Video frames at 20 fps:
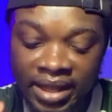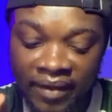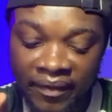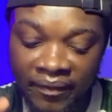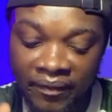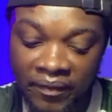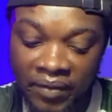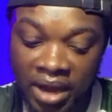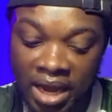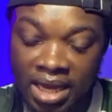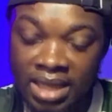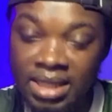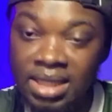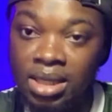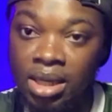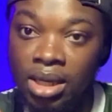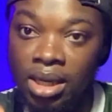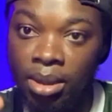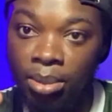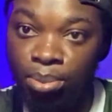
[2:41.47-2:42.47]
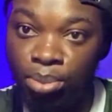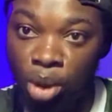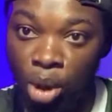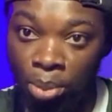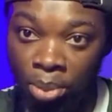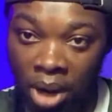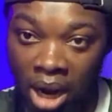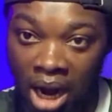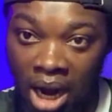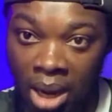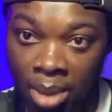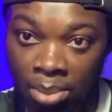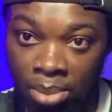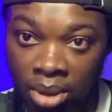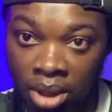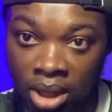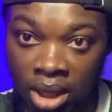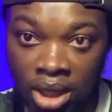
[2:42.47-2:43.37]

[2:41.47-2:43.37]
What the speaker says: first pop-up